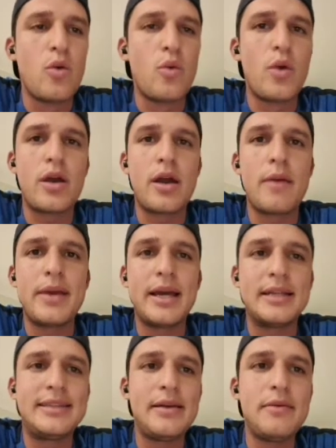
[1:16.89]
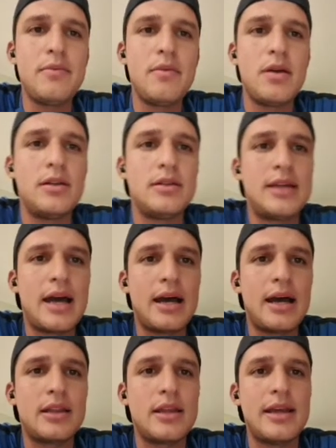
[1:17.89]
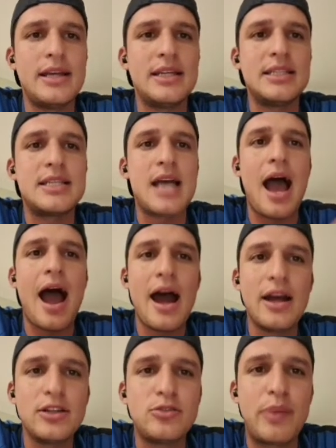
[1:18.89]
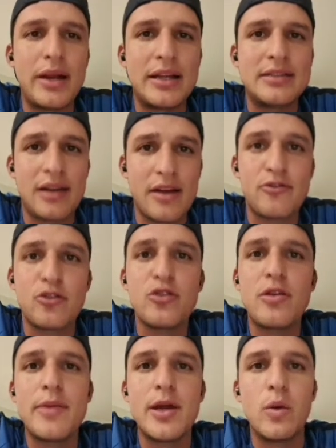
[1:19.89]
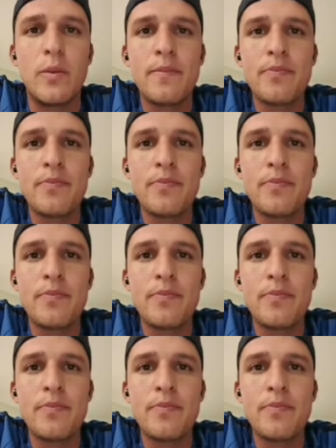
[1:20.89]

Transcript: We gotta be a team that is hard to penetrate through the middle.